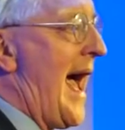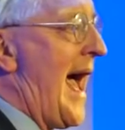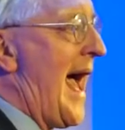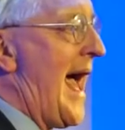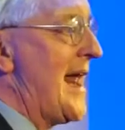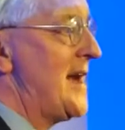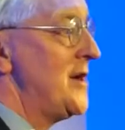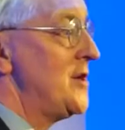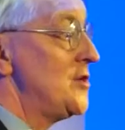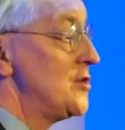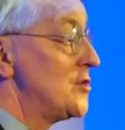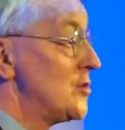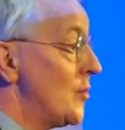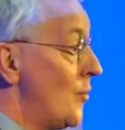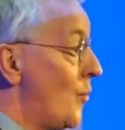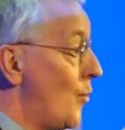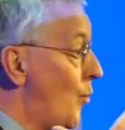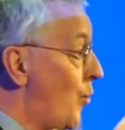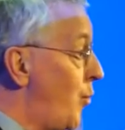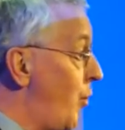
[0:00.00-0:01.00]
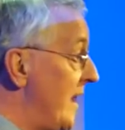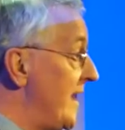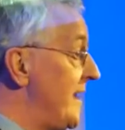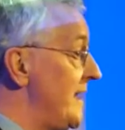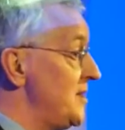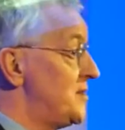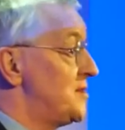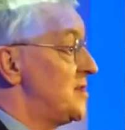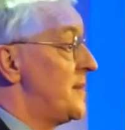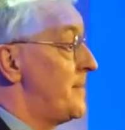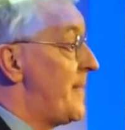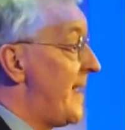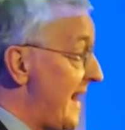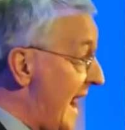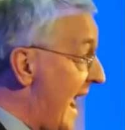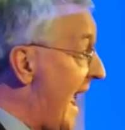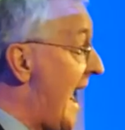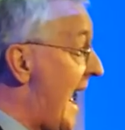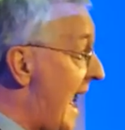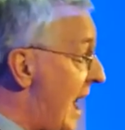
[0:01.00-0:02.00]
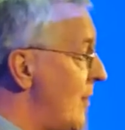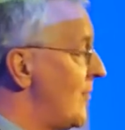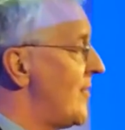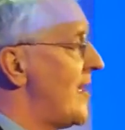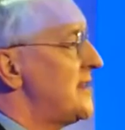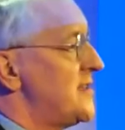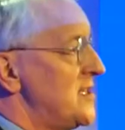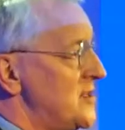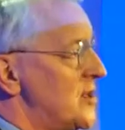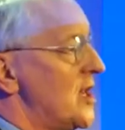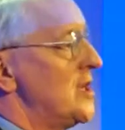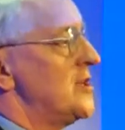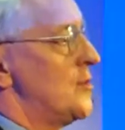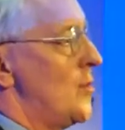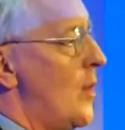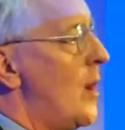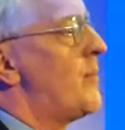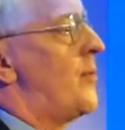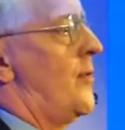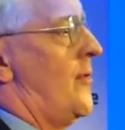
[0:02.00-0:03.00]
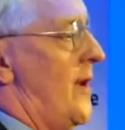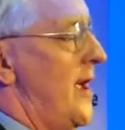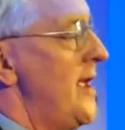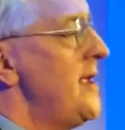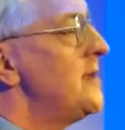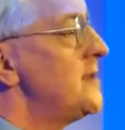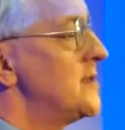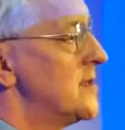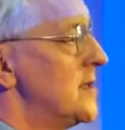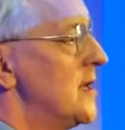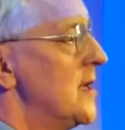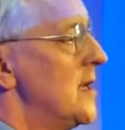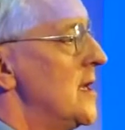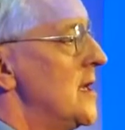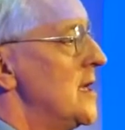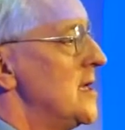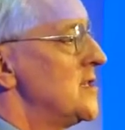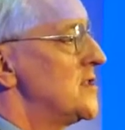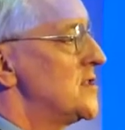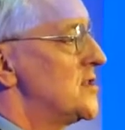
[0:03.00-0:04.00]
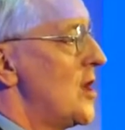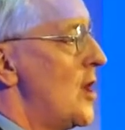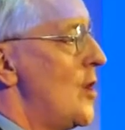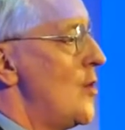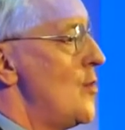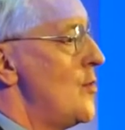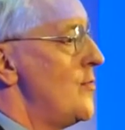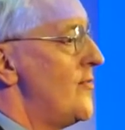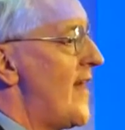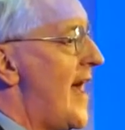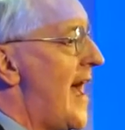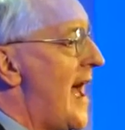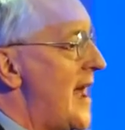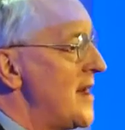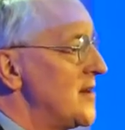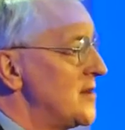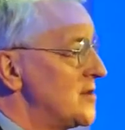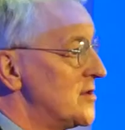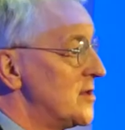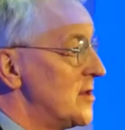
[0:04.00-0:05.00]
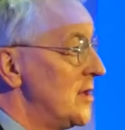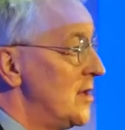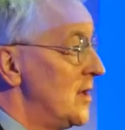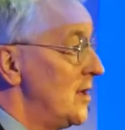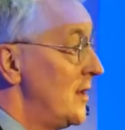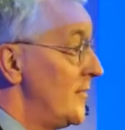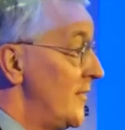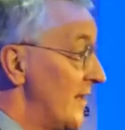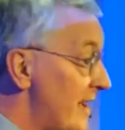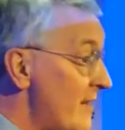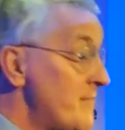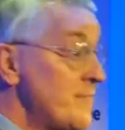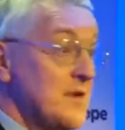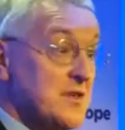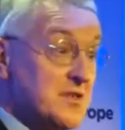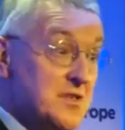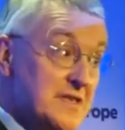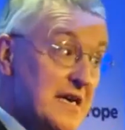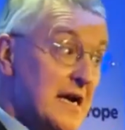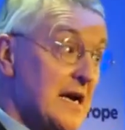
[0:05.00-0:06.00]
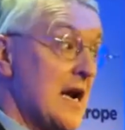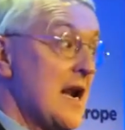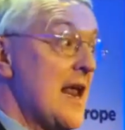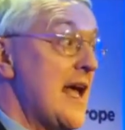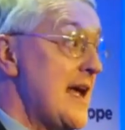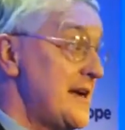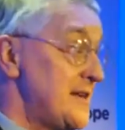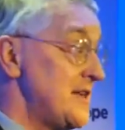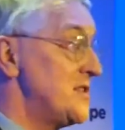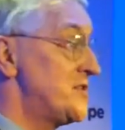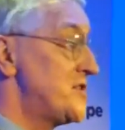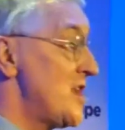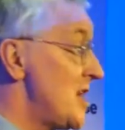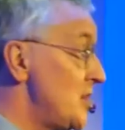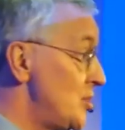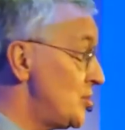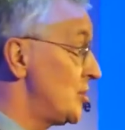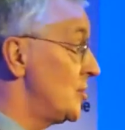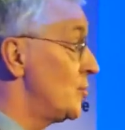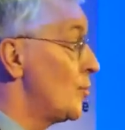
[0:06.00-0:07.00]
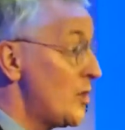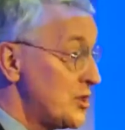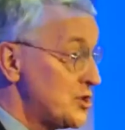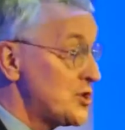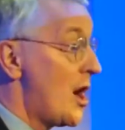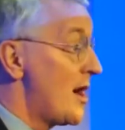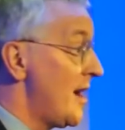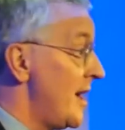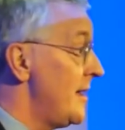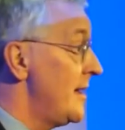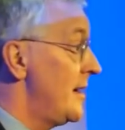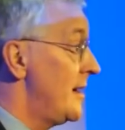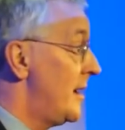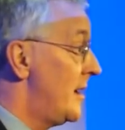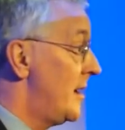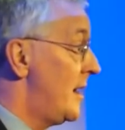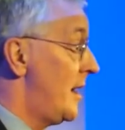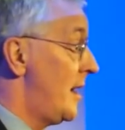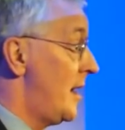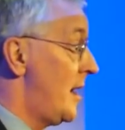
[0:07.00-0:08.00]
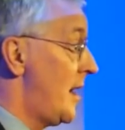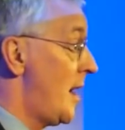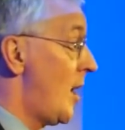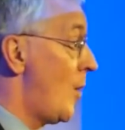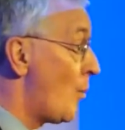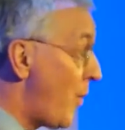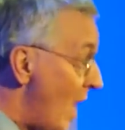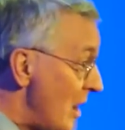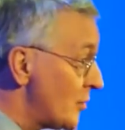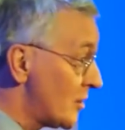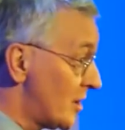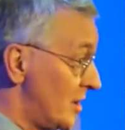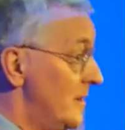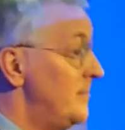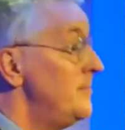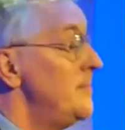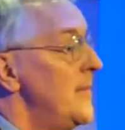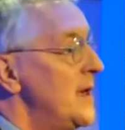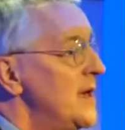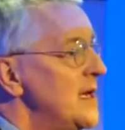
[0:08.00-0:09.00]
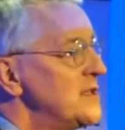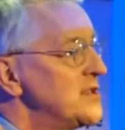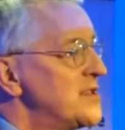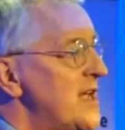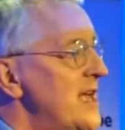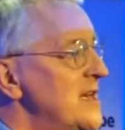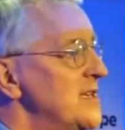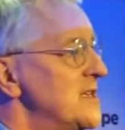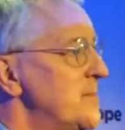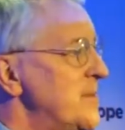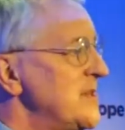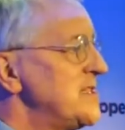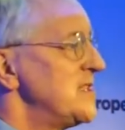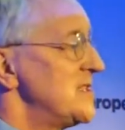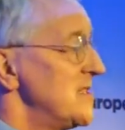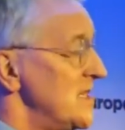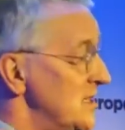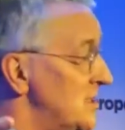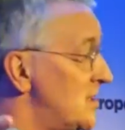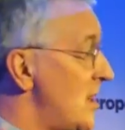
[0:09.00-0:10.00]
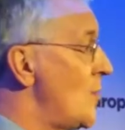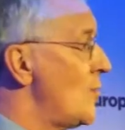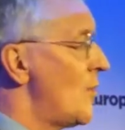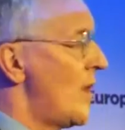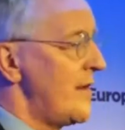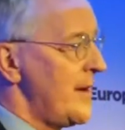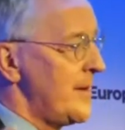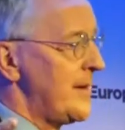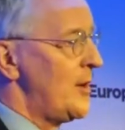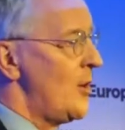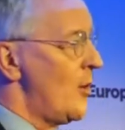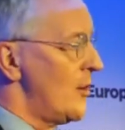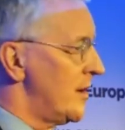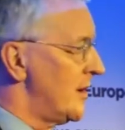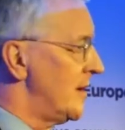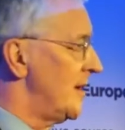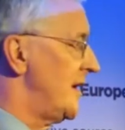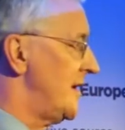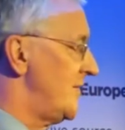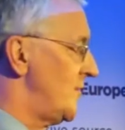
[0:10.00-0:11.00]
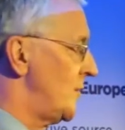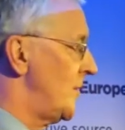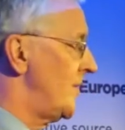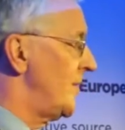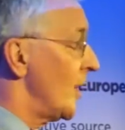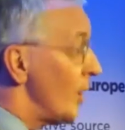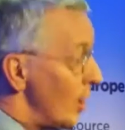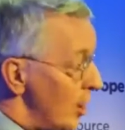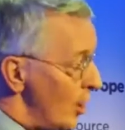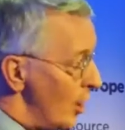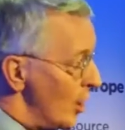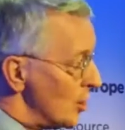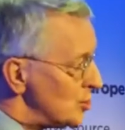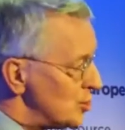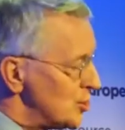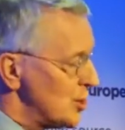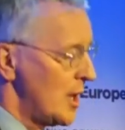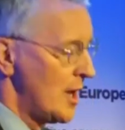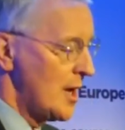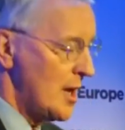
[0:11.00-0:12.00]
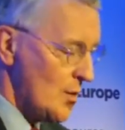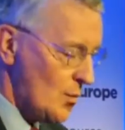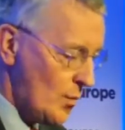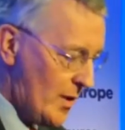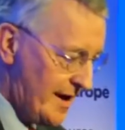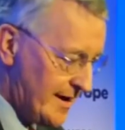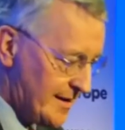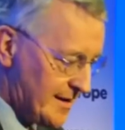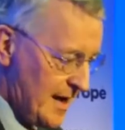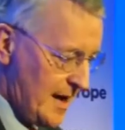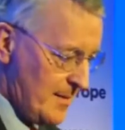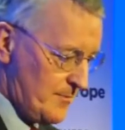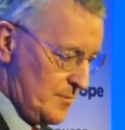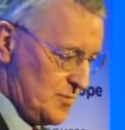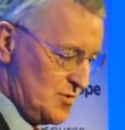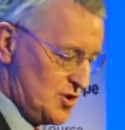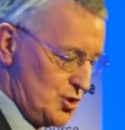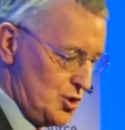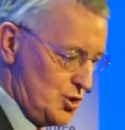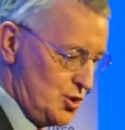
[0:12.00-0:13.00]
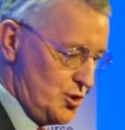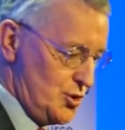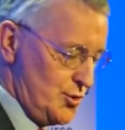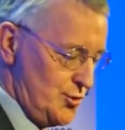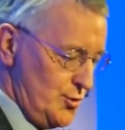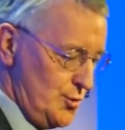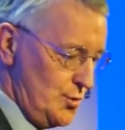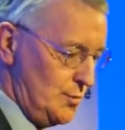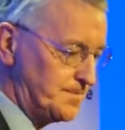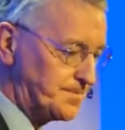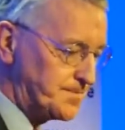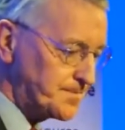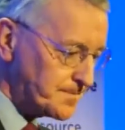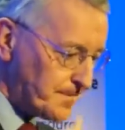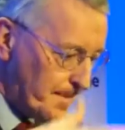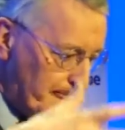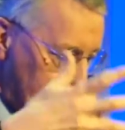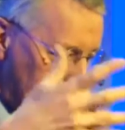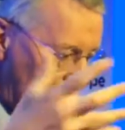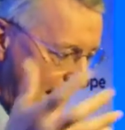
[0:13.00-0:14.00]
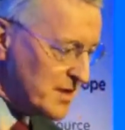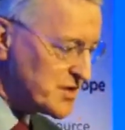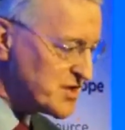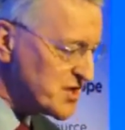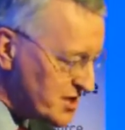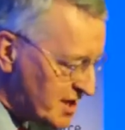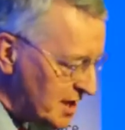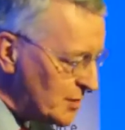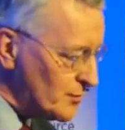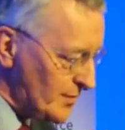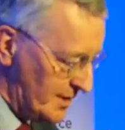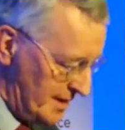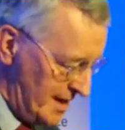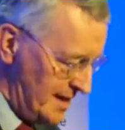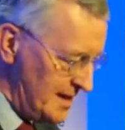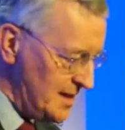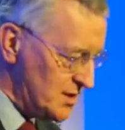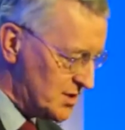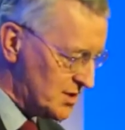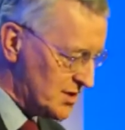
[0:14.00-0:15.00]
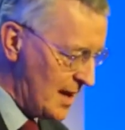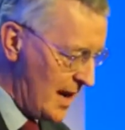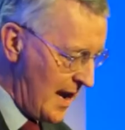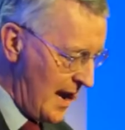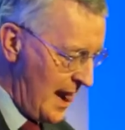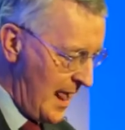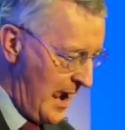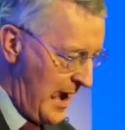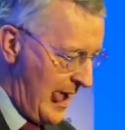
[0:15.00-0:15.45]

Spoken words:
And we need to debate how that is going to operate so that the government's declared intention, which I welcome, saying to businesses, don't worry, we're not going to leave you in the lurch when it comes to skill needs.